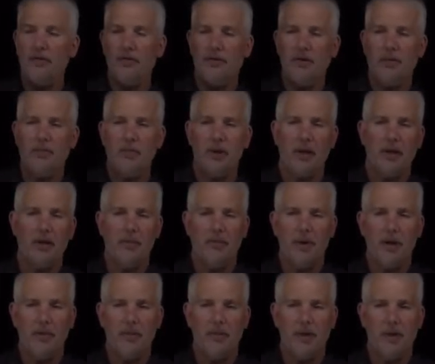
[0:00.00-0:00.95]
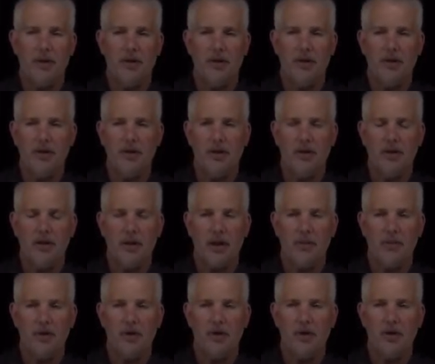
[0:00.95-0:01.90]
something mathematicians and
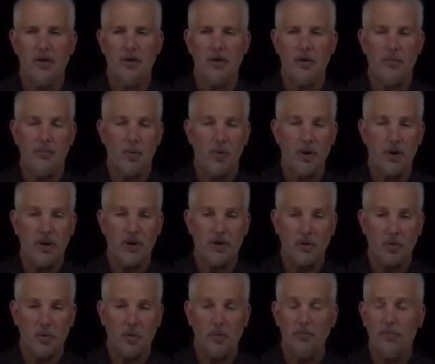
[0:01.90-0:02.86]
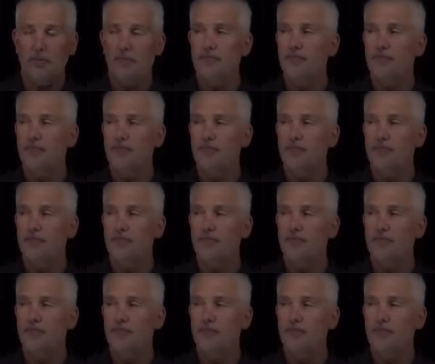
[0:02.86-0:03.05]
chemists call a point group.